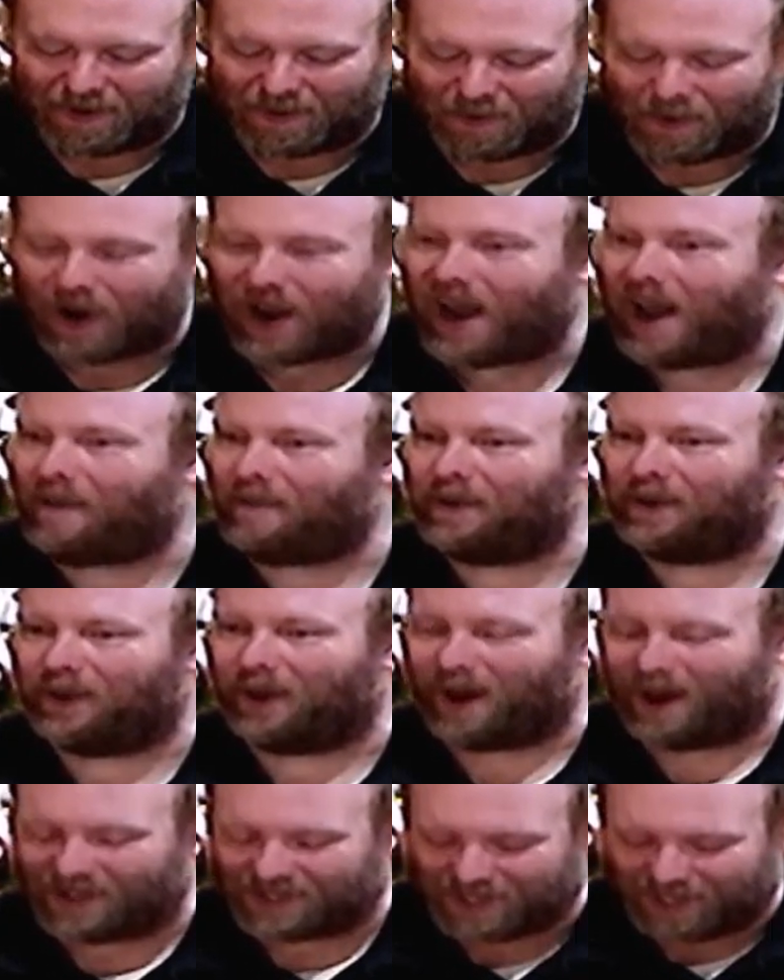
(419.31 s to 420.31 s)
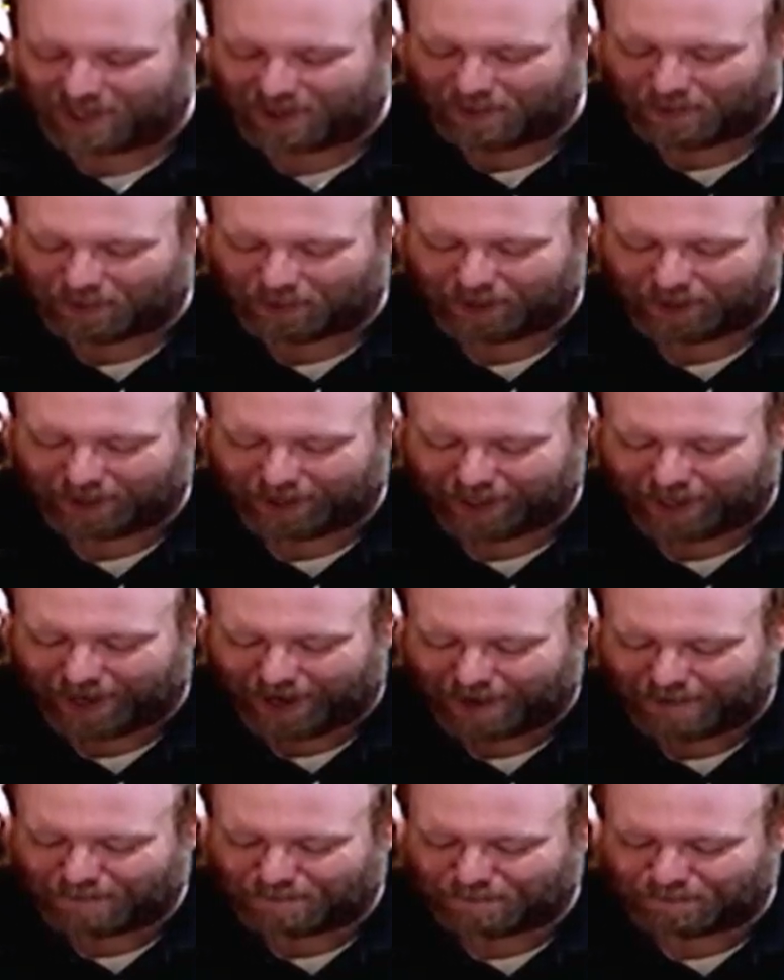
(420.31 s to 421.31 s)
Well, I haven't lost it completely
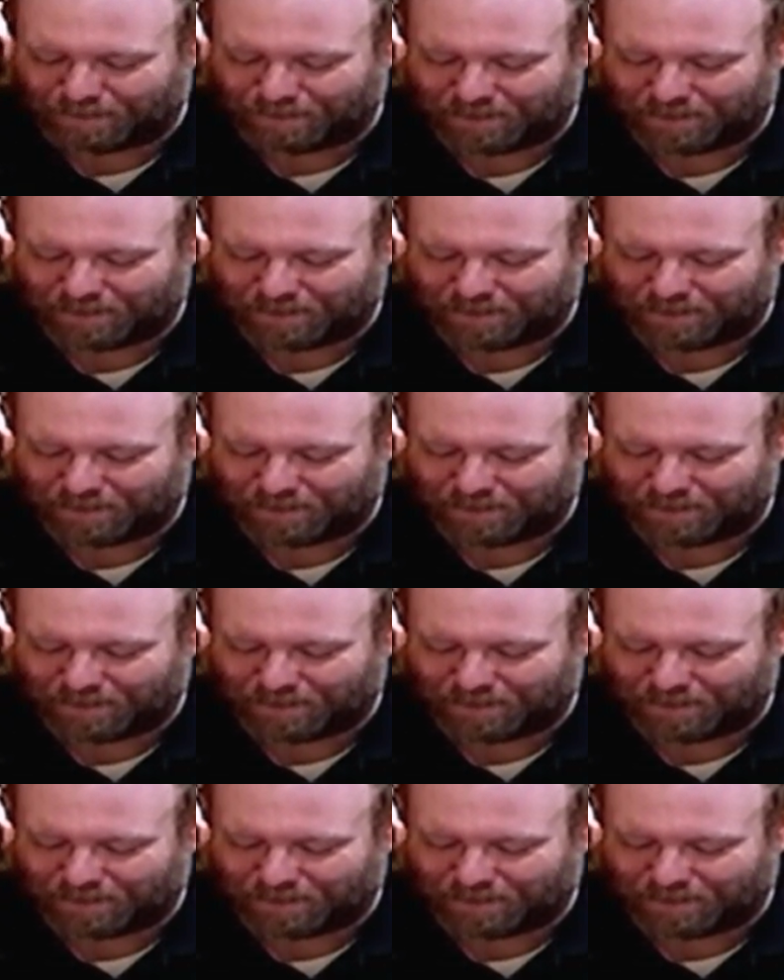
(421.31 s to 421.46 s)
yet.